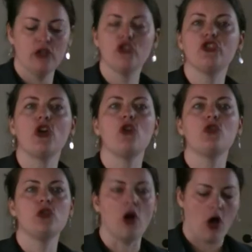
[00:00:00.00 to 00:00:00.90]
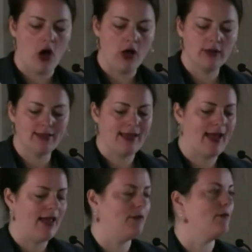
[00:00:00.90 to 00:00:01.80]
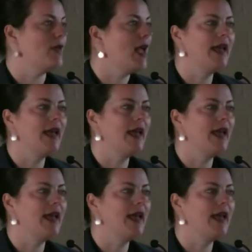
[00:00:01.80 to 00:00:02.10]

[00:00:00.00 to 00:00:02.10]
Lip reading: shone all the time